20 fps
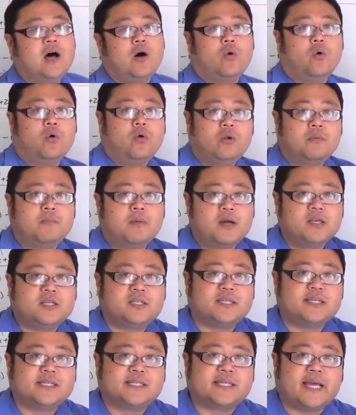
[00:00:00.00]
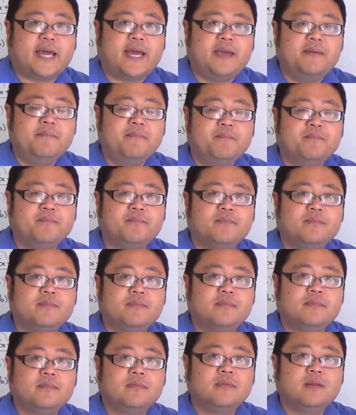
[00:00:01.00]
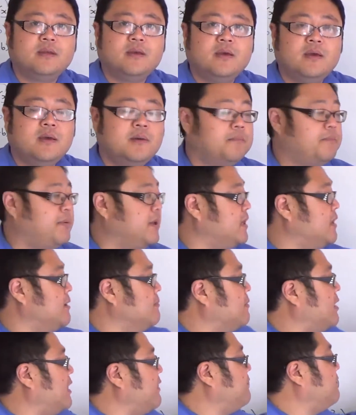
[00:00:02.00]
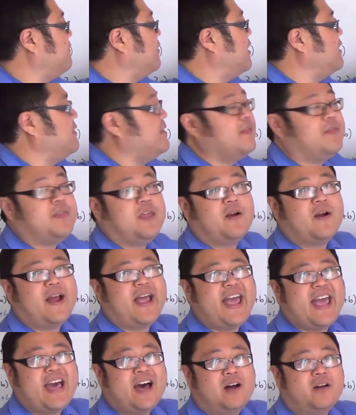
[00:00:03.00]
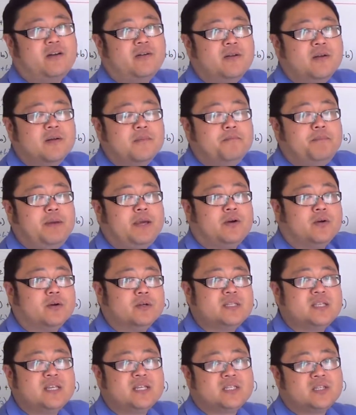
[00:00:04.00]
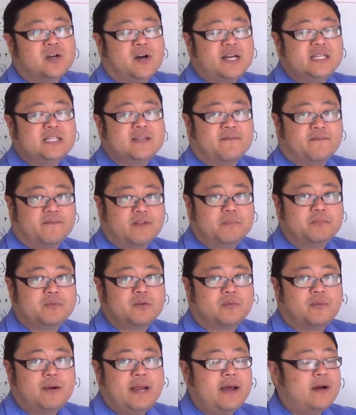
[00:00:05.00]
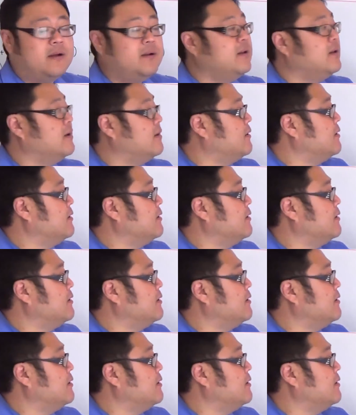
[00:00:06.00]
are almost the same, but you might find that they're out because the signs are flipped around,